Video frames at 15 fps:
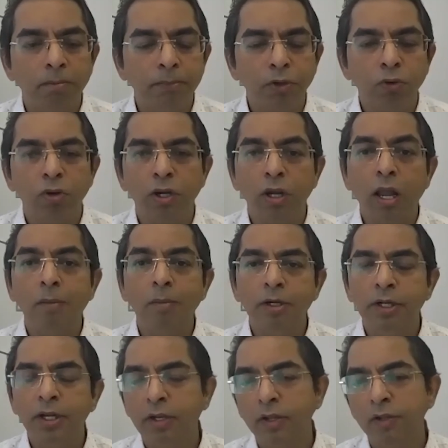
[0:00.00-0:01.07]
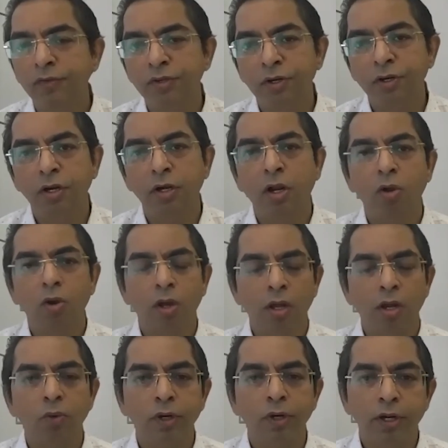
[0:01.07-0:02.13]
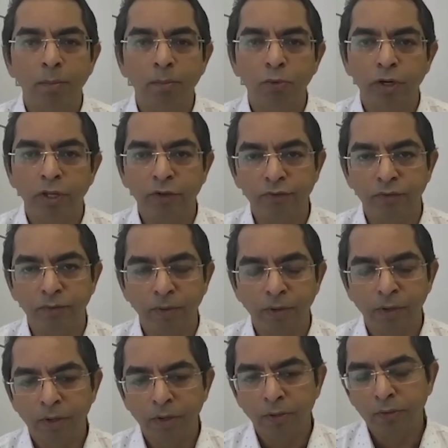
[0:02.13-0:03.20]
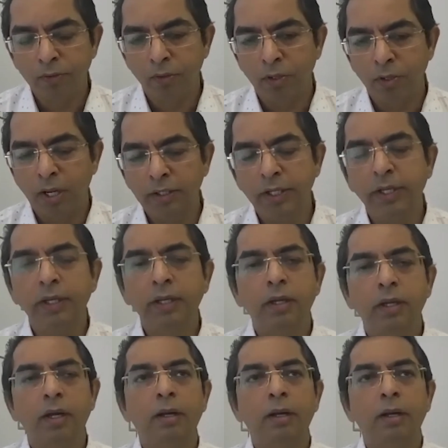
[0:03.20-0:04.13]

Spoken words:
reliability concern around data protection. So I think